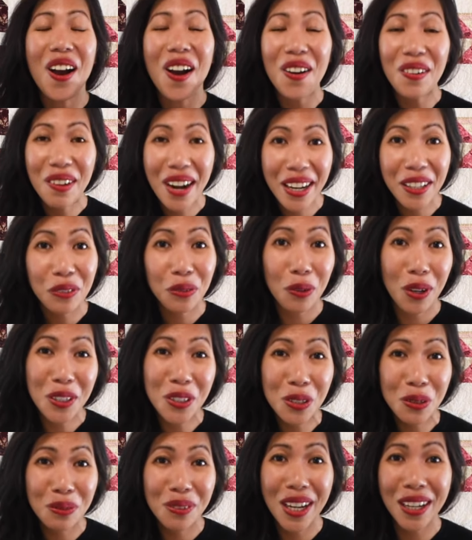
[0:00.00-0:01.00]
Alright,
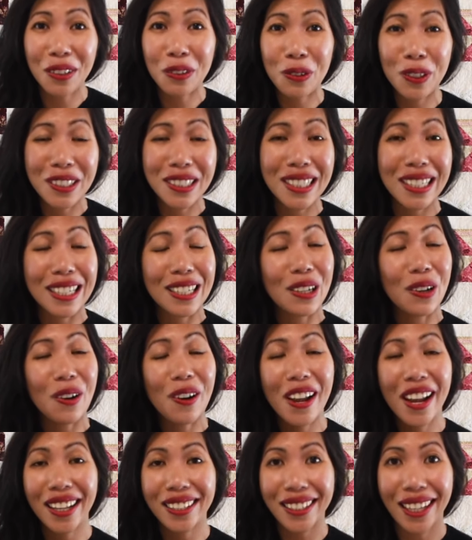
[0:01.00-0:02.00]
once you've done quilting, go
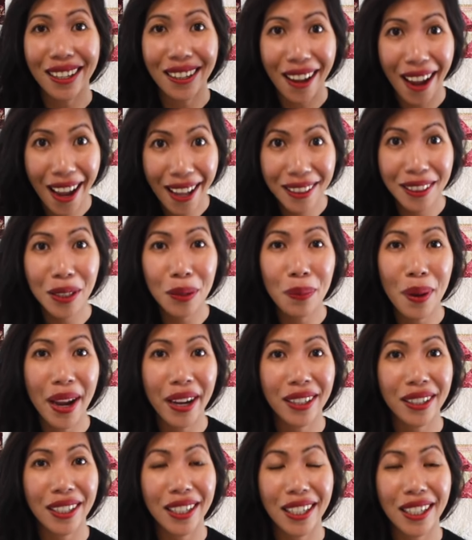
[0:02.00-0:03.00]
ahead and add the
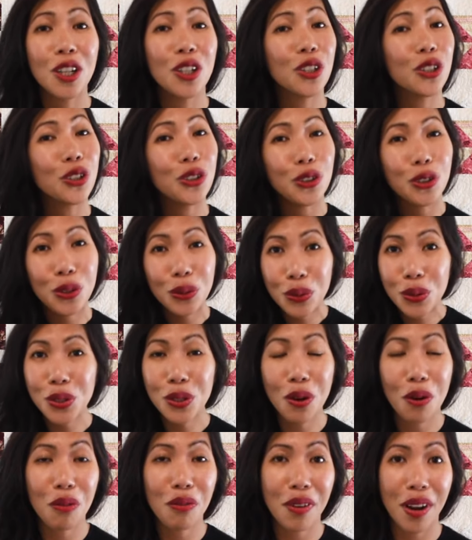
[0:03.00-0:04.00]
binding. Use
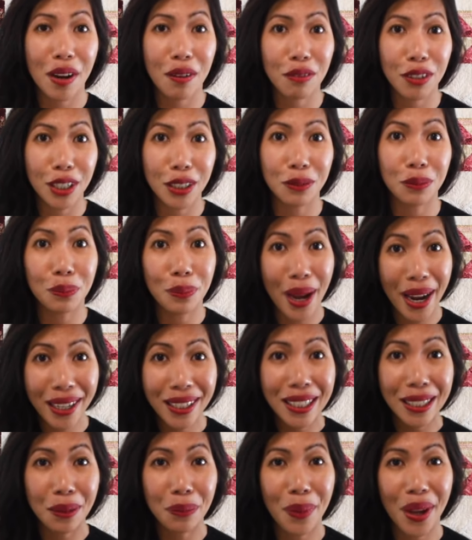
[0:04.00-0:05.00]
your favorite
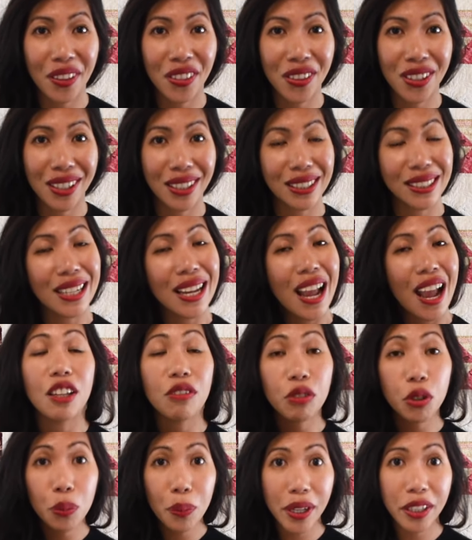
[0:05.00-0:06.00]
binding method.
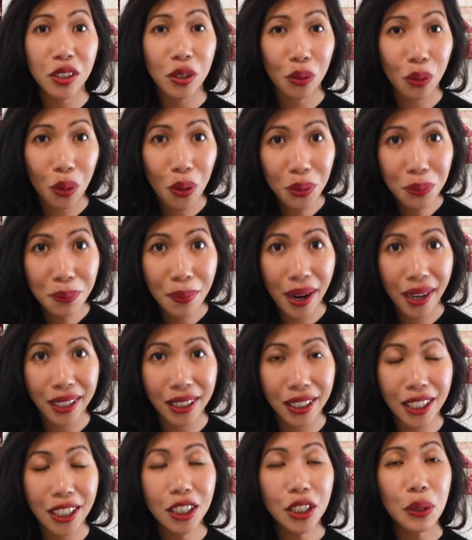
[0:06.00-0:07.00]
If you make your own
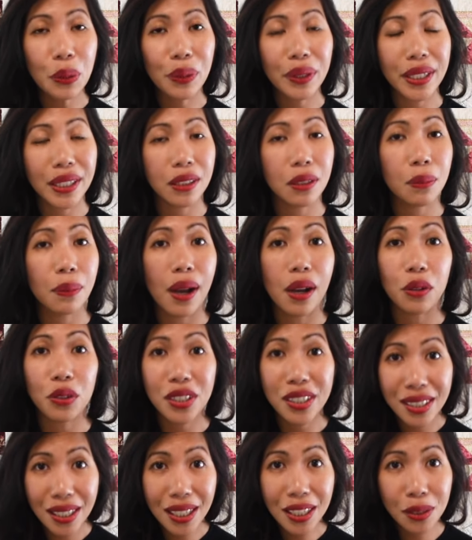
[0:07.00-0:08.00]
binding, you will need about
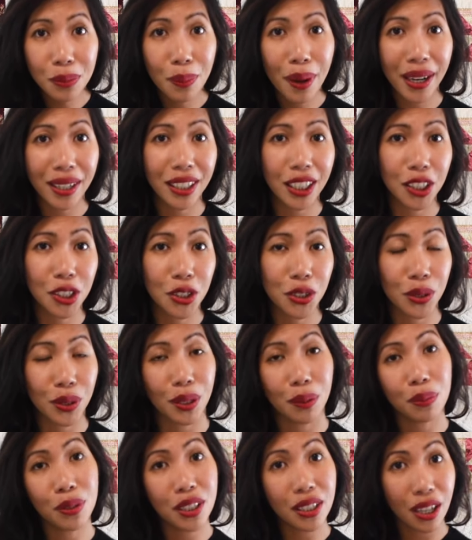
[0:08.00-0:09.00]
6 binding
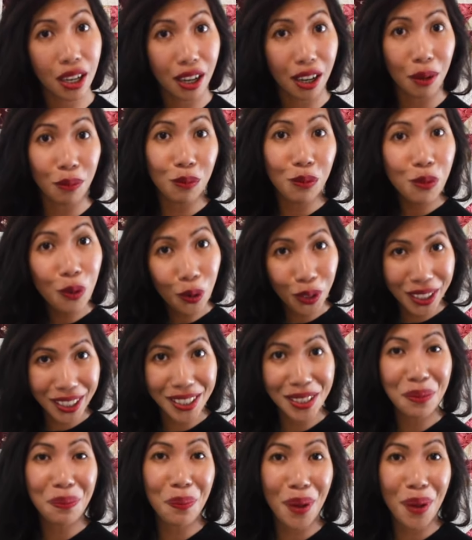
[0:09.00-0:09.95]
strips um, for these